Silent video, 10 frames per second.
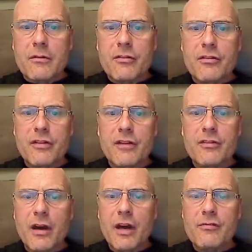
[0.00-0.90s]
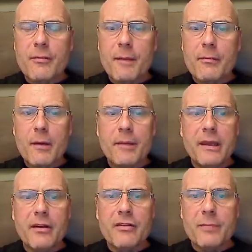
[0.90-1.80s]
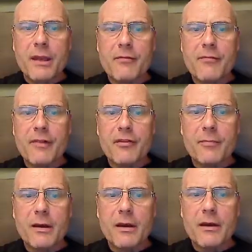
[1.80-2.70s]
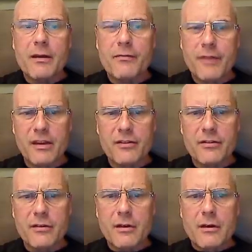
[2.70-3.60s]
She says, "I remember a penis being in front of my face."